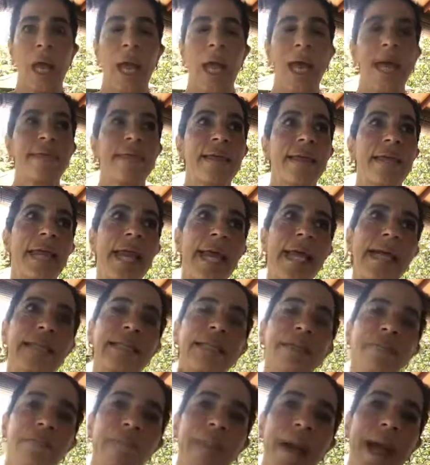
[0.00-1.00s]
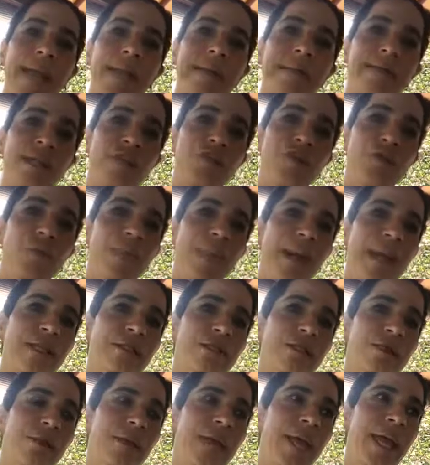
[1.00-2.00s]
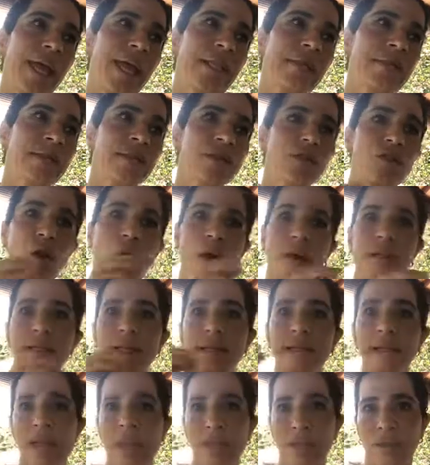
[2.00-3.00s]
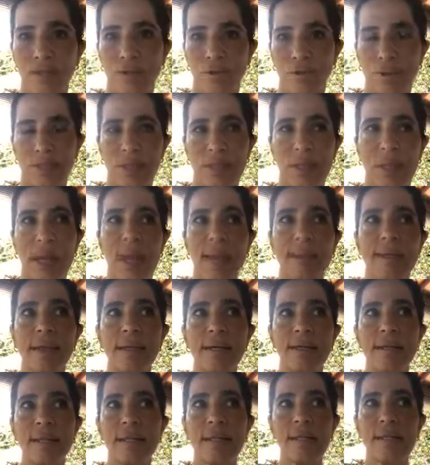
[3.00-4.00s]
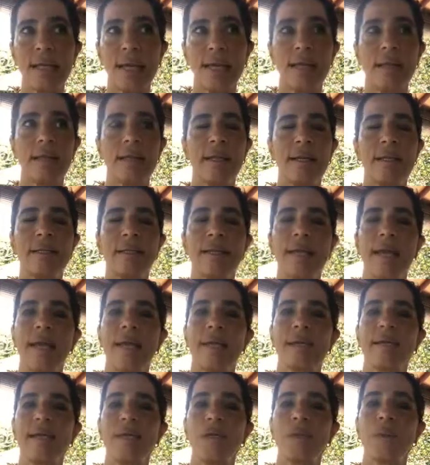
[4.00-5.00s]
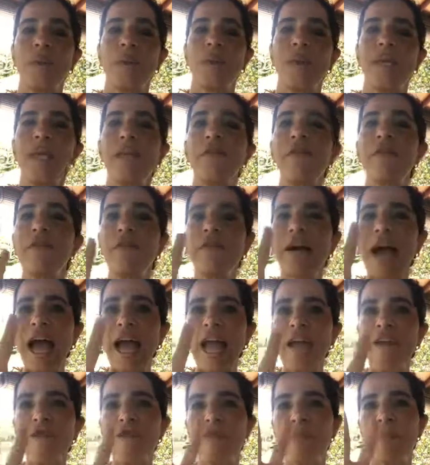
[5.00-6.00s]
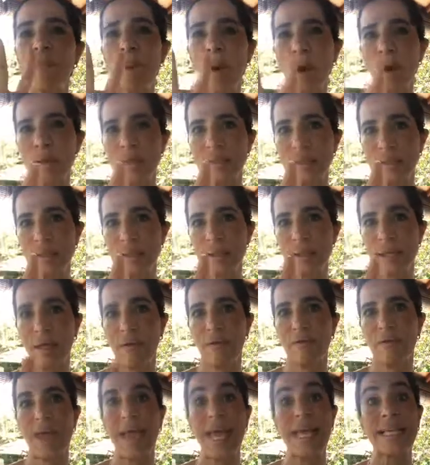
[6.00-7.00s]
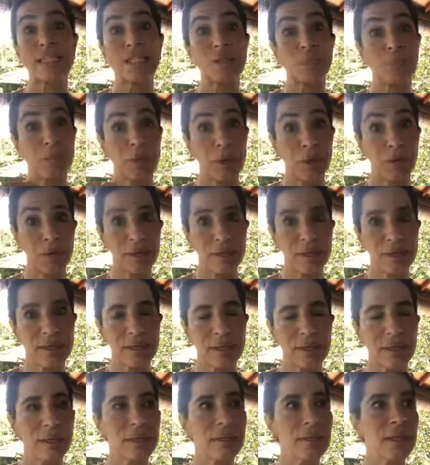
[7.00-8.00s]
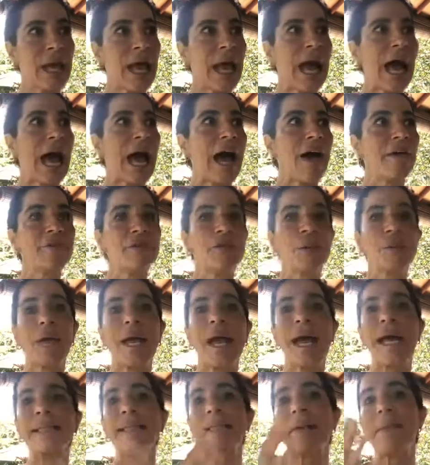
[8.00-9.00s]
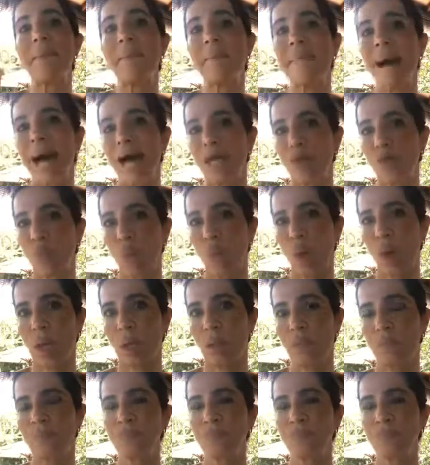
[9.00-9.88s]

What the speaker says: And the negative bias that you might create is dogs are dangerous. And there's a study that says that we need 5 positive experiences after we had a bad one.